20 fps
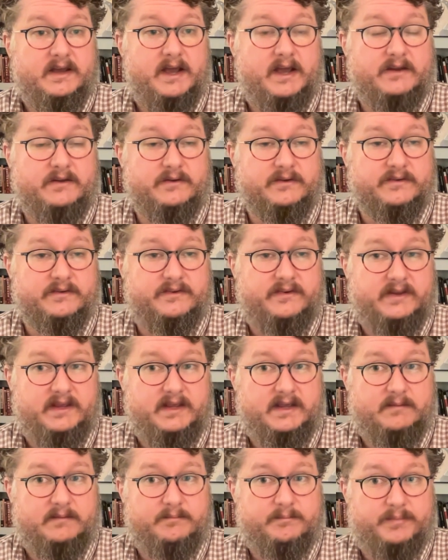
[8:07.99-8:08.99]
and you'll
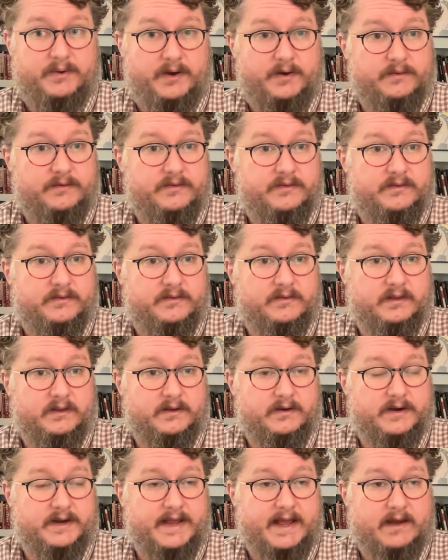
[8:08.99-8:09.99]
see both the
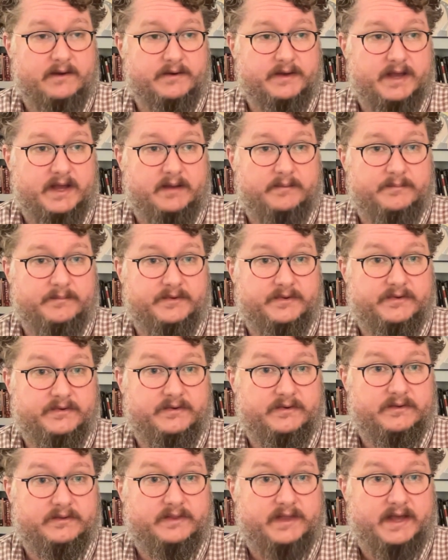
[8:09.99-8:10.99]
learning outcomes
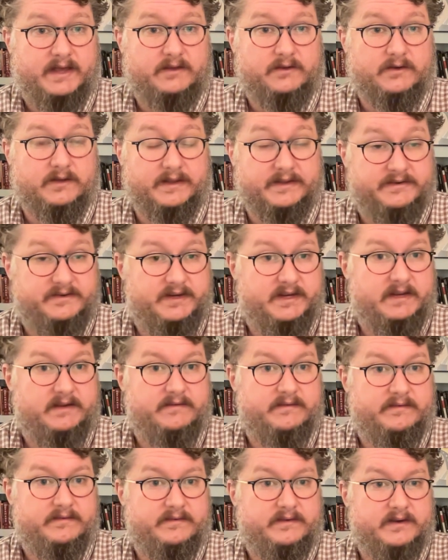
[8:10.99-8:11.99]
that you'll
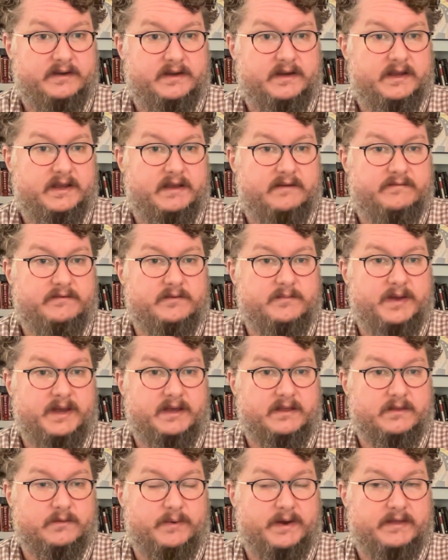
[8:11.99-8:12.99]
achieve if you
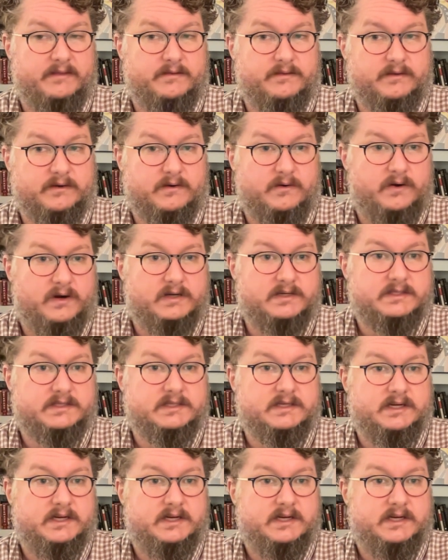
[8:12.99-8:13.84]
make the way through the course